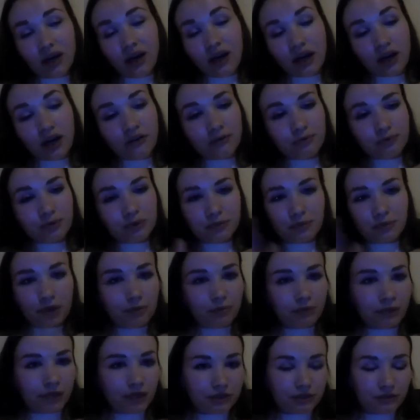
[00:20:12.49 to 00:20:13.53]
I've been
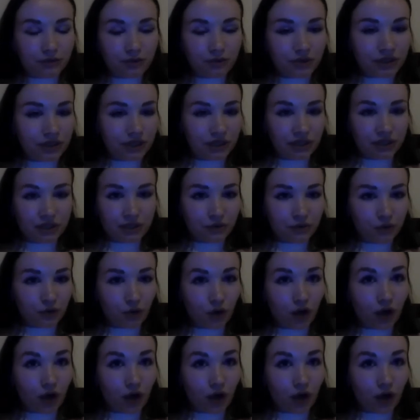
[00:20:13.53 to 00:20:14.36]
prepared for the interview.